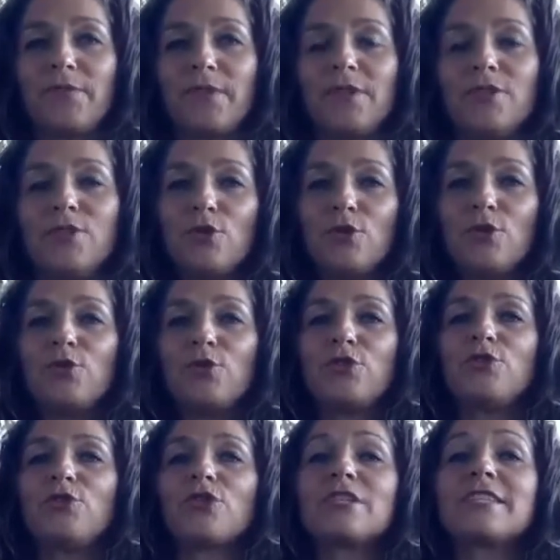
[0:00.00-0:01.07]
You
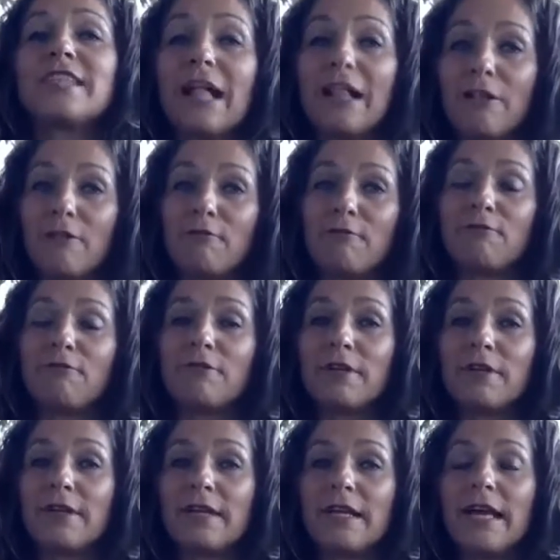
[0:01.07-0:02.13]
lose yourself,
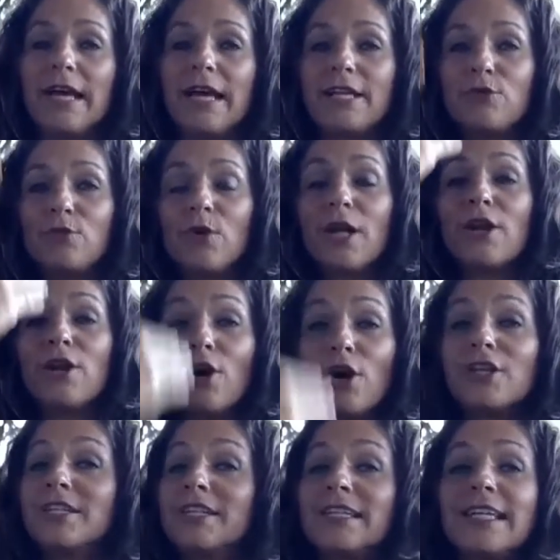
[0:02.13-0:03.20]
and you are
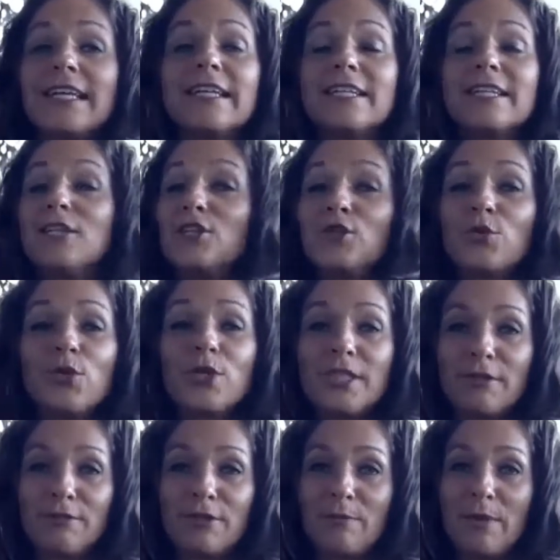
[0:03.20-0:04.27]
not in an
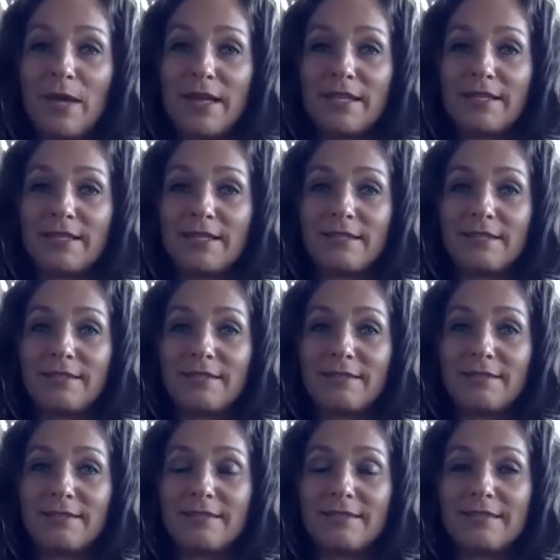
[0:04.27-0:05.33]
intuitive space.
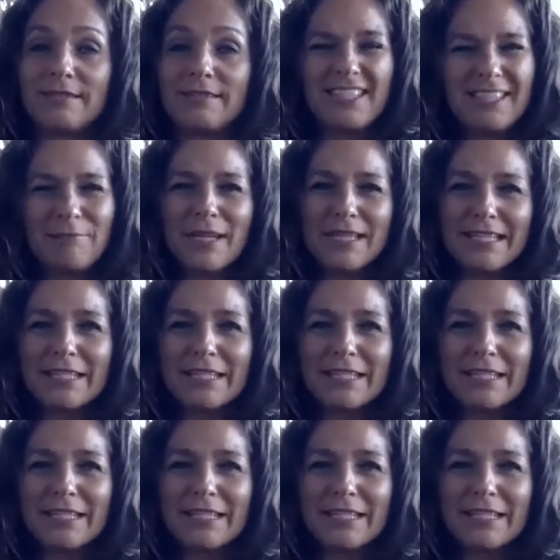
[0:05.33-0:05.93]
Does that make sense what I'm